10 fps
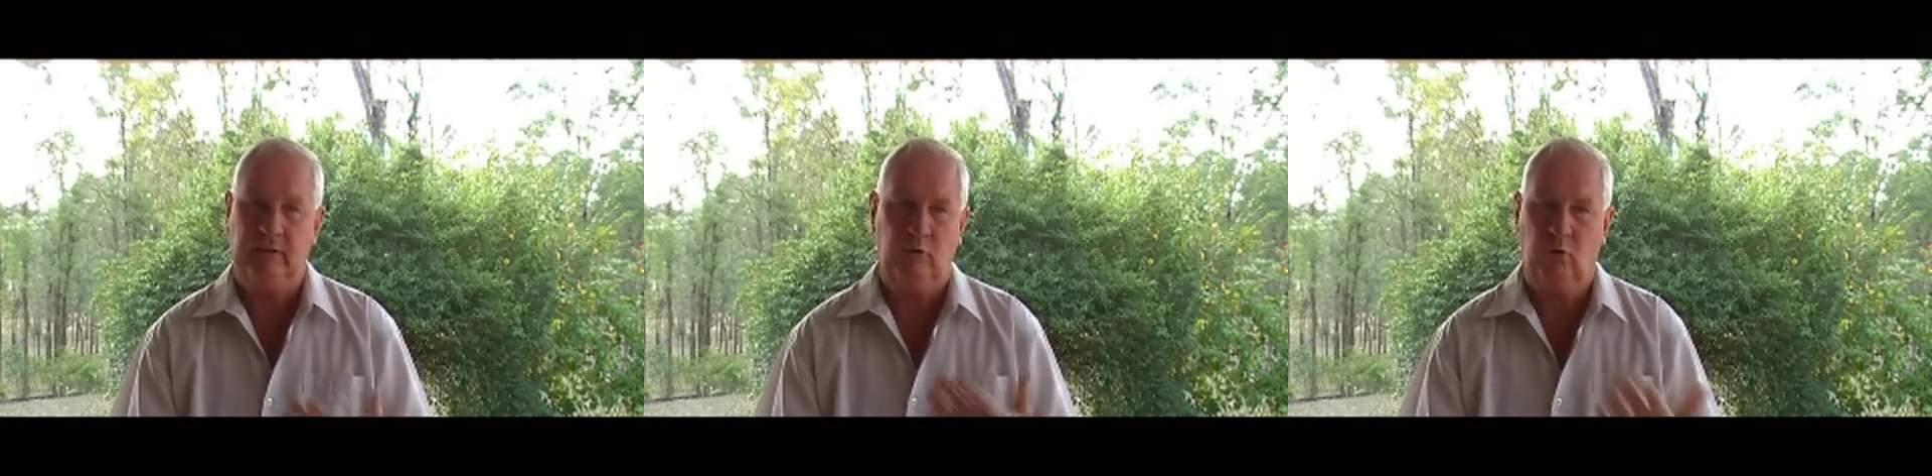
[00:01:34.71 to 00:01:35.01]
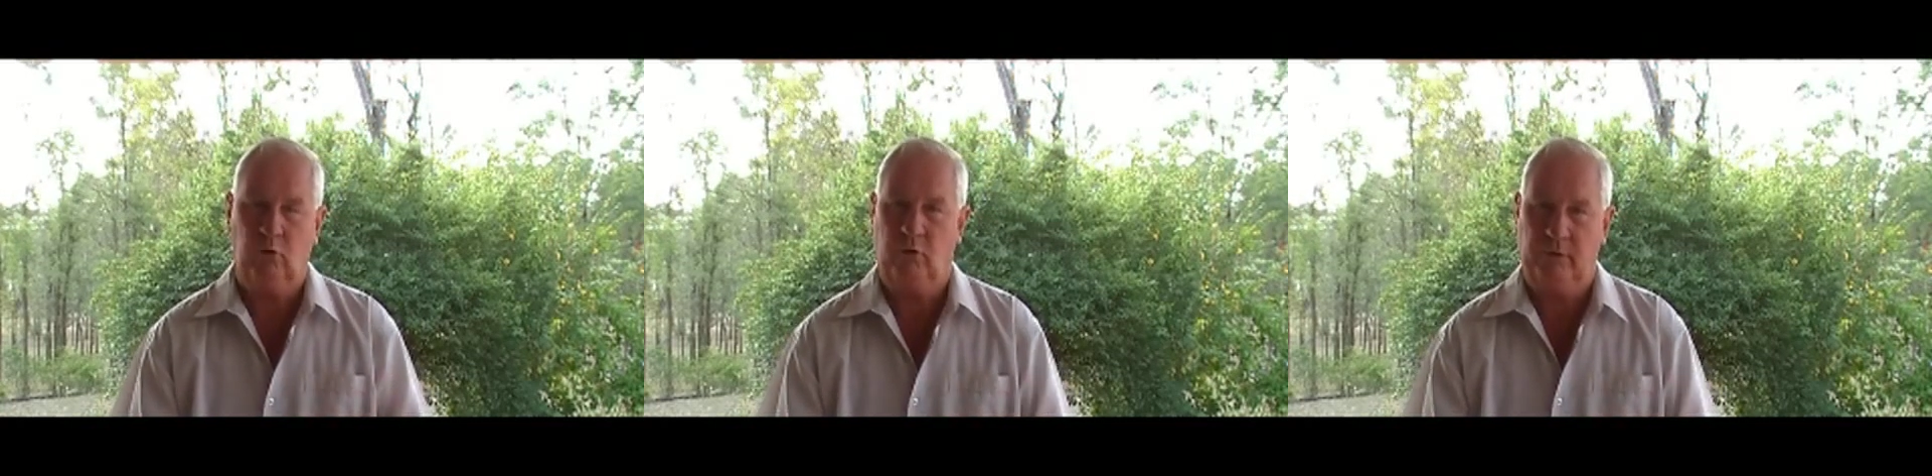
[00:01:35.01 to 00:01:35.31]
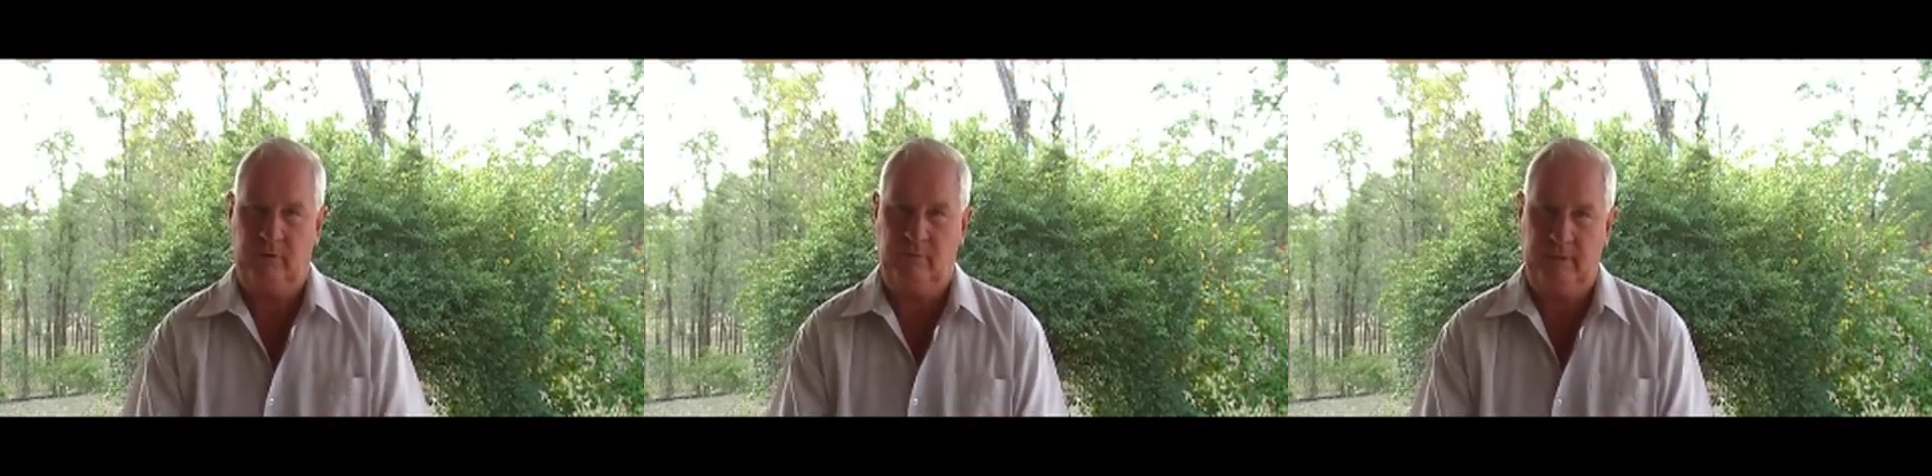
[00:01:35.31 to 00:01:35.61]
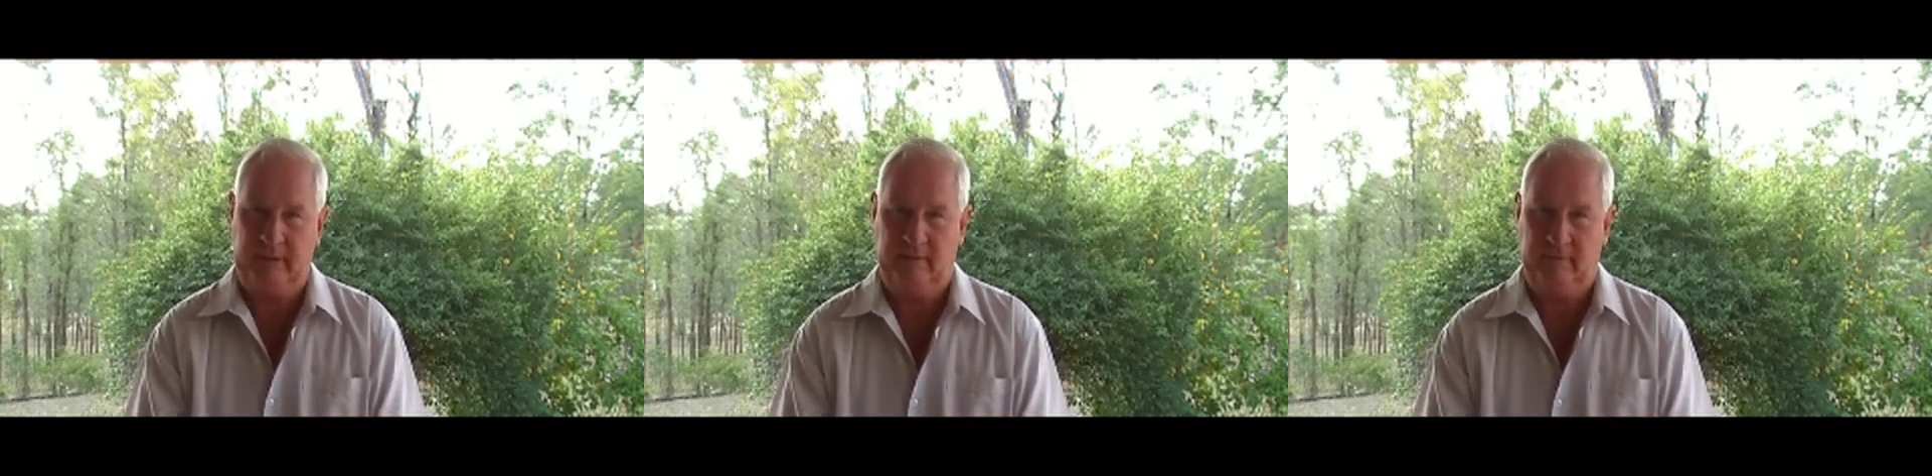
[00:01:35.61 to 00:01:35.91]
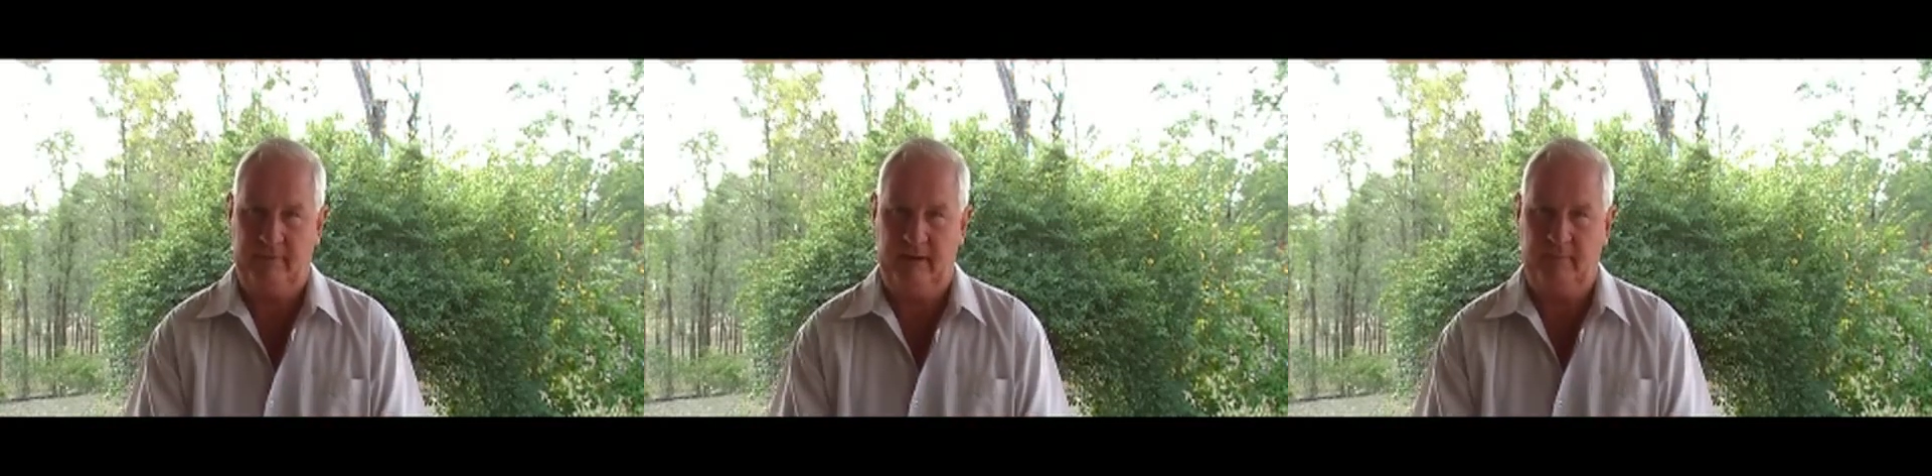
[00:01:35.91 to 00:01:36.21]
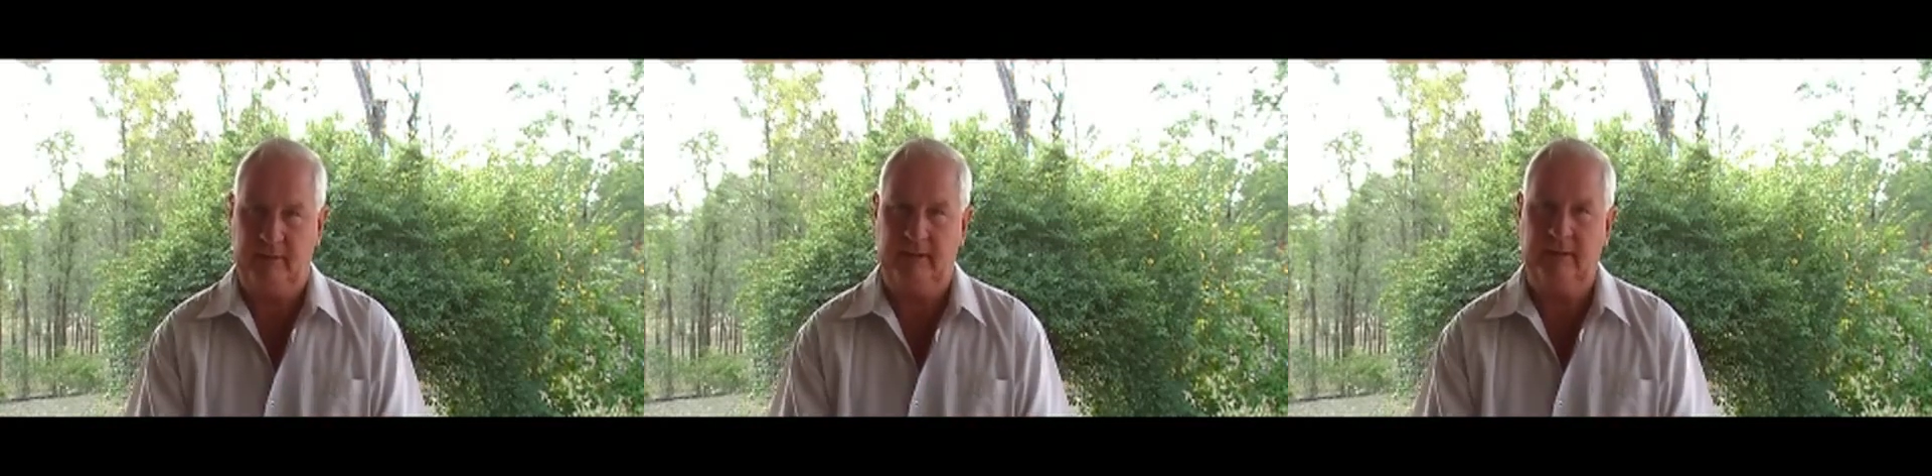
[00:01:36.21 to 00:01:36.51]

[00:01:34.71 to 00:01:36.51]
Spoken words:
or their immediate family.